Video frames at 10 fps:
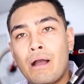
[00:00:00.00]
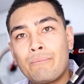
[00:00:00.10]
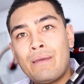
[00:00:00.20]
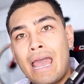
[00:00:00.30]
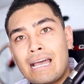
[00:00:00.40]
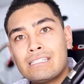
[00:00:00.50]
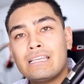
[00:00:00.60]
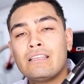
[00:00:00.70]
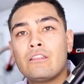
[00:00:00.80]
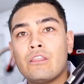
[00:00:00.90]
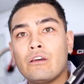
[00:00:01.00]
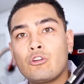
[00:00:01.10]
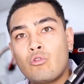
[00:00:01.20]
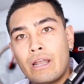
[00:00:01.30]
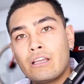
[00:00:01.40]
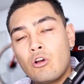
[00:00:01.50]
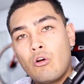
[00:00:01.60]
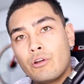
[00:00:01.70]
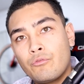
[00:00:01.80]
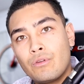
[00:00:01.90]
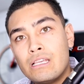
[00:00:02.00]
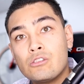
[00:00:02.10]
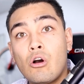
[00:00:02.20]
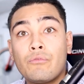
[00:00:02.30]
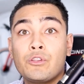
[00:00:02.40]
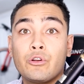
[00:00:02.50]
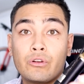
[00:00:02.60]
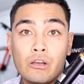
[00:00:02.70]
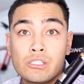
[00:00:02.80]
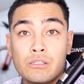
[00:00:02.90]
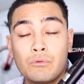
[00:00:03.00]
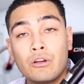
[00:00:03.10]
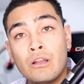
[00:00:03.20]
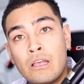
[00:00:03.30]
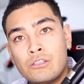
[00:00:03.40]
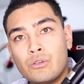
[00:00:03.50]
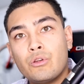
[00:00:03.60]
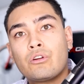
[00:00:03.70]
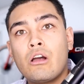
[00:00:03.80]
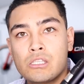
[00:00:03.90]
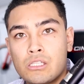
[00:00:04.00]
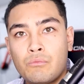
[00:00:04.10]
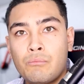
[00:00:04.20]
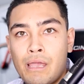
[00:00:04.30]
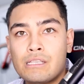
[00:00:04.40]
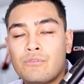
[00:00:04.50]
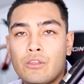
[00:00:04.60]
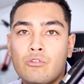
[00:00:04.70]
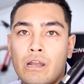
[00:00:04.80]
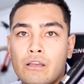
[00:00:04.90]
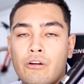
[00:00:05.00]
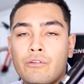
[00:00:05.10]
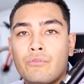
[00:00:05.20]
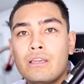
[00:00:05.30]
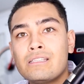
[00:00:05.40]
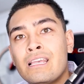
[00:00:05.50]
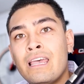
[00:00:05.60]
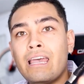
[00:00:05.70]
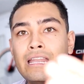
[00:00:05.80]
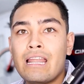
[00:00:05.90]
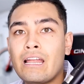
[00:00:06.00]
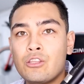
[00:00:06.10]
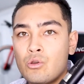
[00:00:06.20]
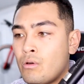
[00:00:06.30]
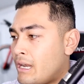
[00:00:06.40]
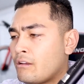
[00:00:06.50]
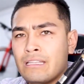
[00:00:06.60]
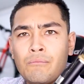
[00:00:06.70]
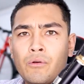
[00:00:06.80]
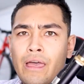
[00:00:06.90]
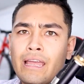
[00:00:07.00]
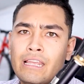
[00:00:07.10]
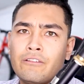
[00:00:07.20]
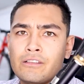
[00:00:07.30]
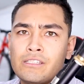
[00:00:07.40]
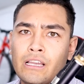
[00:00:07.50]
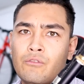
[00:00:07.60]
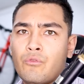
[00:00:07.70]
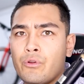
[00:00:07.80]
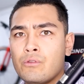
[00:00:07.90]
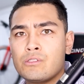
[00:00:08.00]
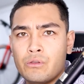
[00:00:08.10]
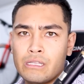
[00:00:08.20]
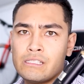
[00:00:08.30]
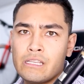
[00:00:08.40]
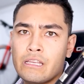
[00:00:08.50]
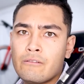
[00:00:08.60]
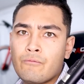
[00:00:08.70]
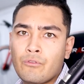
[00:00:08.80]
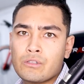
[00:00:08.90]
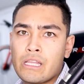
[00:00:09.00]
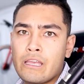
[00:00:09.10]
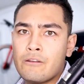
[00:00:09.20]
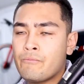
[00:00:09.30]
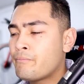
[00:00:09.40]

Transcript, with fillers: by passing the credit card fees off to your customer. So your customer pays for the credit card fees and not you. And I'll demo that here in a second for you so you can see it firsthand.